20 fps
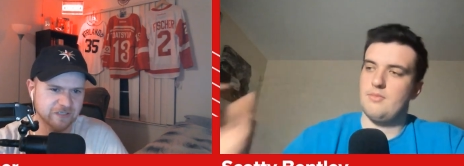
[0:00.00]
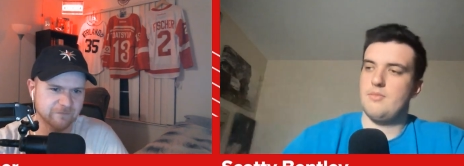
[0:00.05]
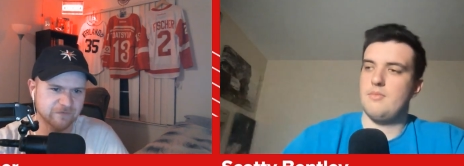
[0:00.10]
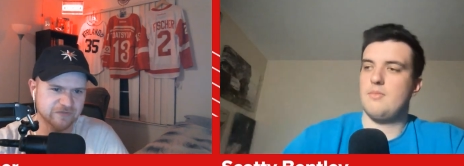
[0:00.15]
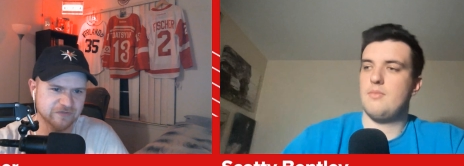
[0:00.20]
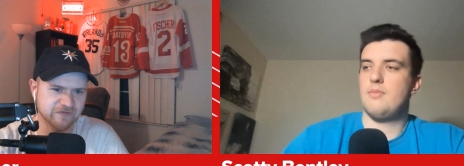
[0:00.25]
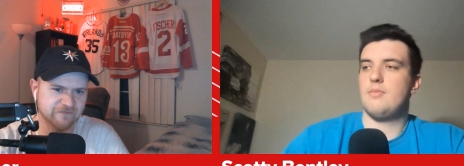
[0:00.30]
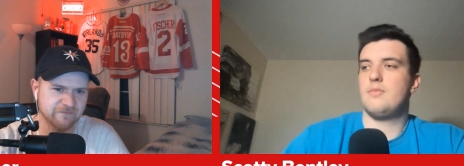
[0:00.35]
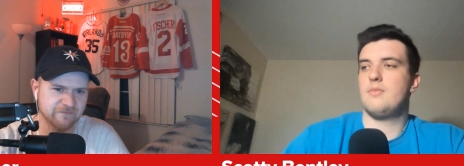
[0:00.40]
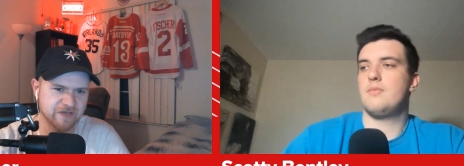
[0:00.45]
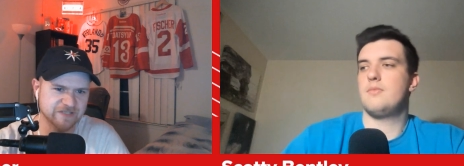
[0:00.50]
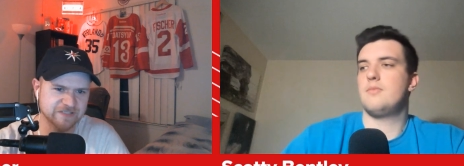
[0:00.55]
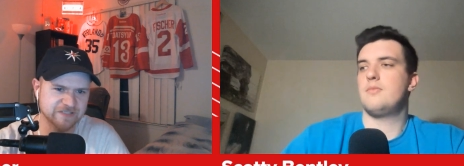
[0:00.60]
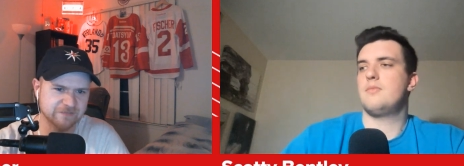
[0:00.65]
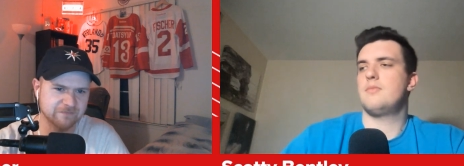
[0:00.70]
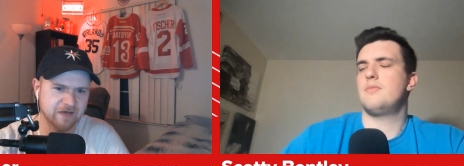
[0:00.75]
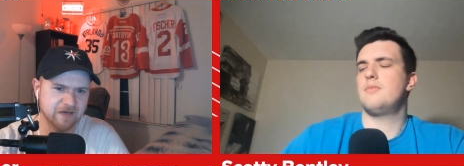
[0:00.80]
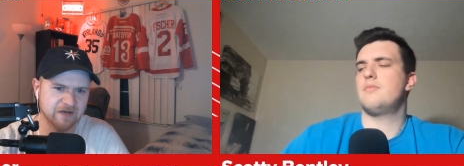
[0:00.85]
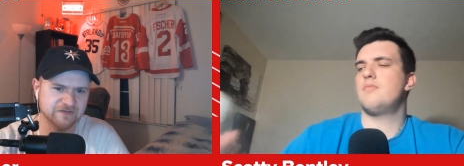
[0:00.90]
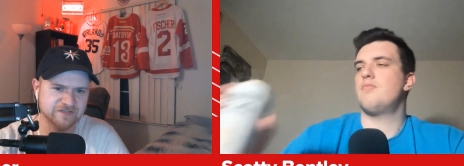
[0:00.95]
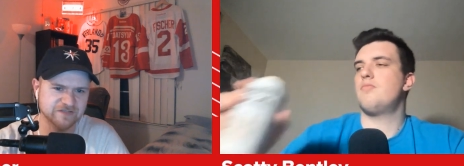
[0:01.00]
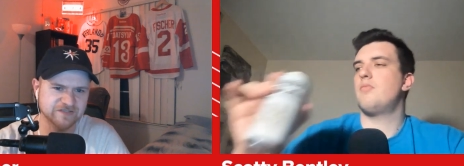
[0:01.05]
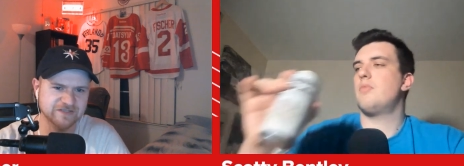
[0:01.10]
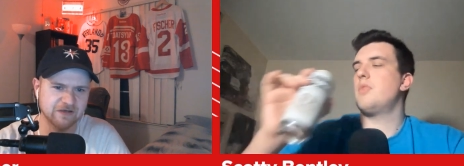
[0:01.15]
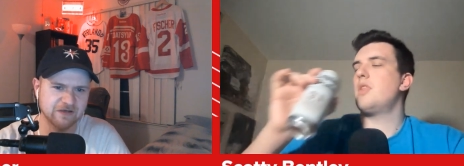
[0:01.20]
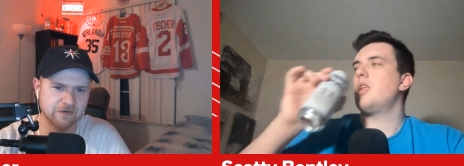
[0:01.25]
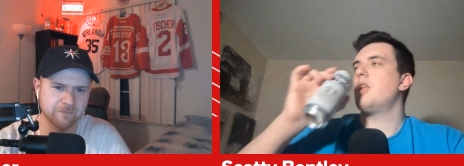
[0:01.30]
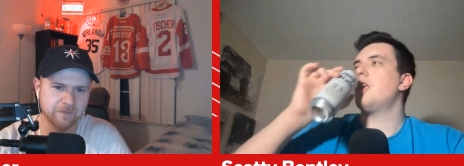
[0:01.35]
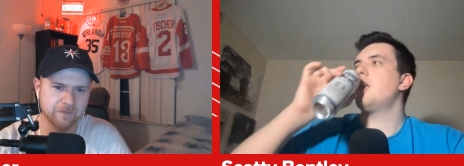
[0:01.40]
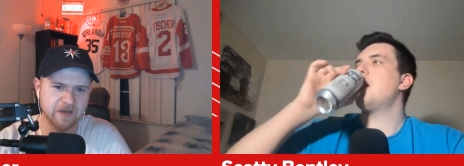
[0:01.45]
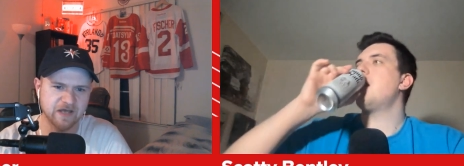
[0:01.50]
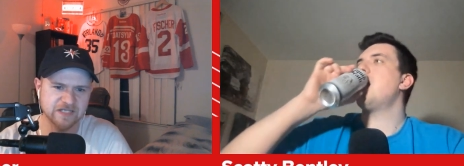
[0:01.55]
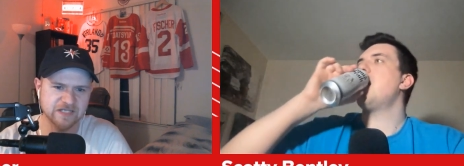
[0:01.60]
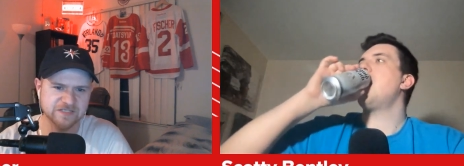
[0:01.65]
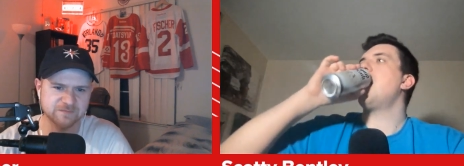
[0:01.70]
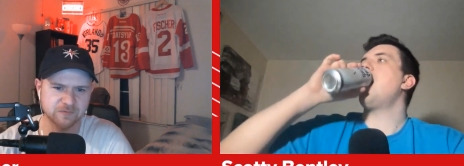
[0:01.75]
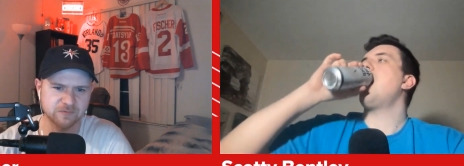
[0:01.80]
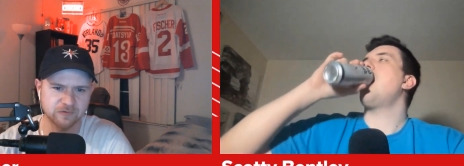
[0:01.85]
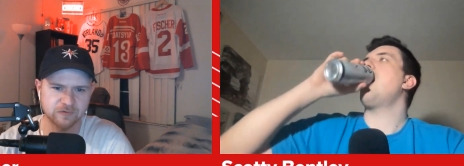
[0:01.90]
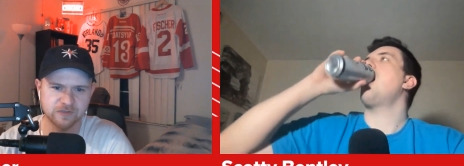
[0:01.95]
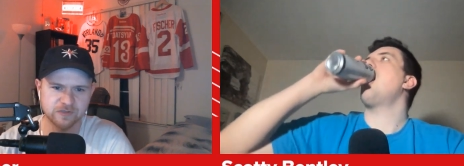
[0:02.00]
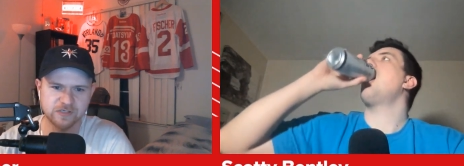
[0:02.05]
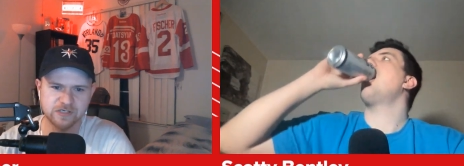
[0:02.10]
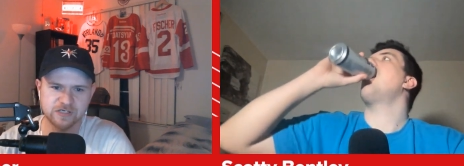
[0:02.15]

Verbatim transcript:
Speaker 1: numbers of makes and models, it's now impossible